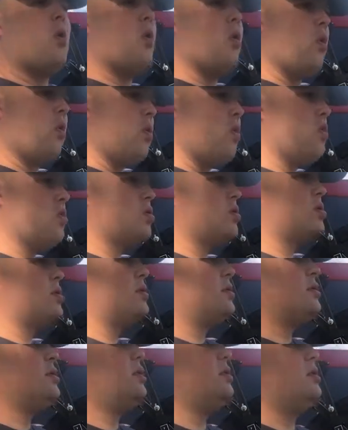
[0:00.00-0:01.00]

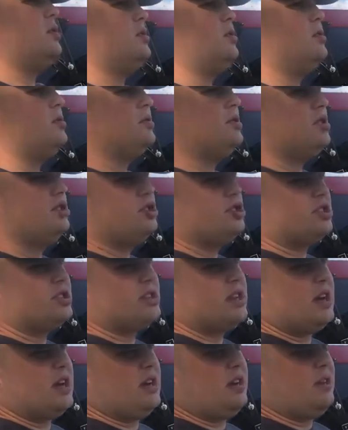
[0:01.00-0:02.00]
or you know, you
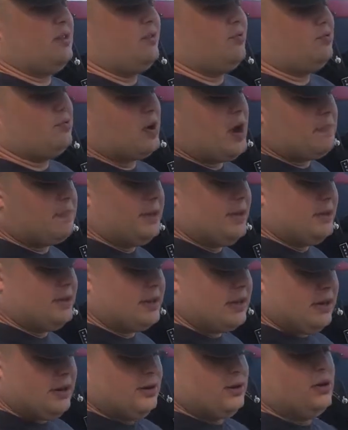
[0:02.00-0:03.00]
just kind of drop the
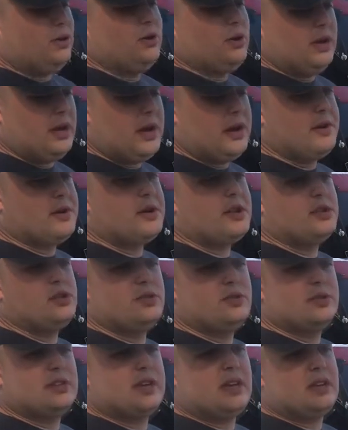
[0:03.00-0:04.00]
entire unit out and
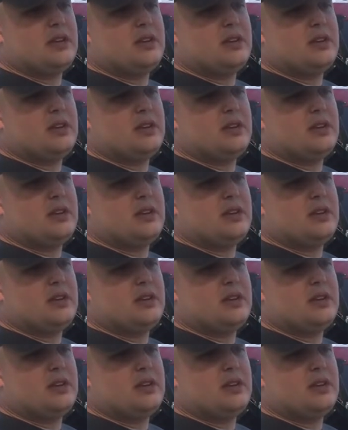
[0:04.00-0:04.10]
you set,